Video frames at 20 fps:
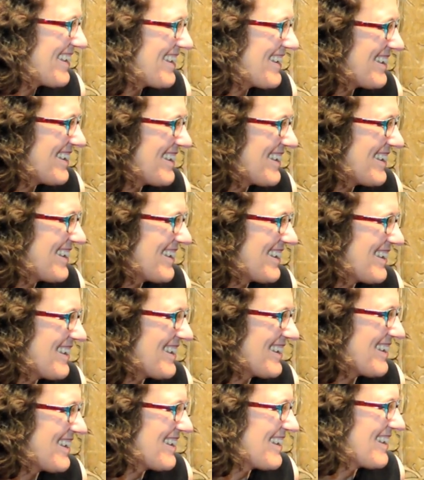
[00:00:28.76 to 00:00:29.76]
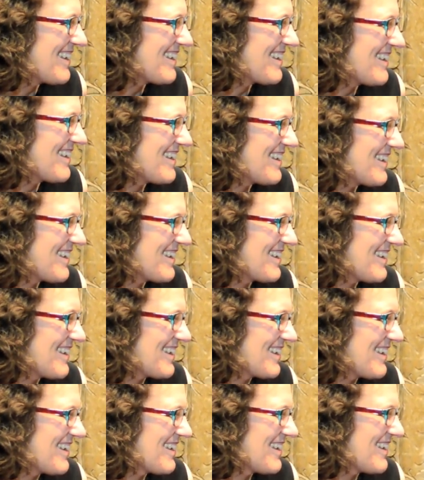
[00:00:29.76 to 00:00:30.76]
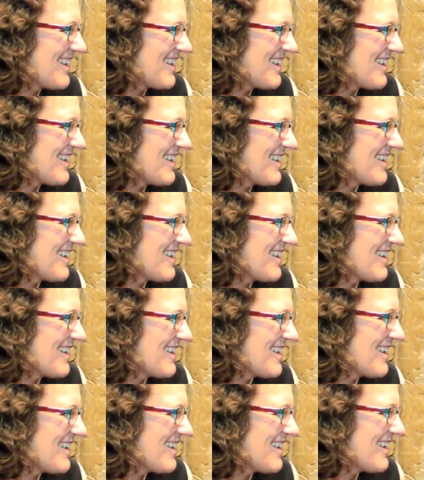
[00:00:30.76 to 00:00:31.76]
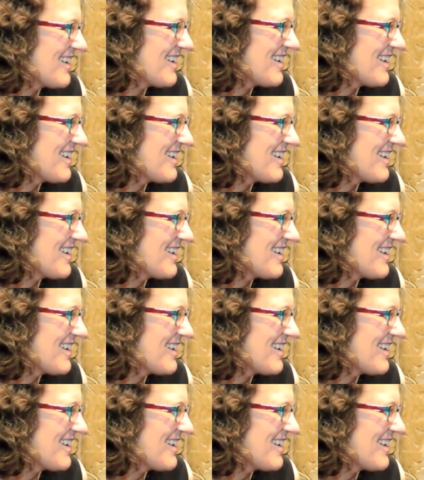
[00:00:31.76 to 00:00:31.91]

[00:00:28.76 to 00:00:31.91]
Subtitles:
This person isn't speaking.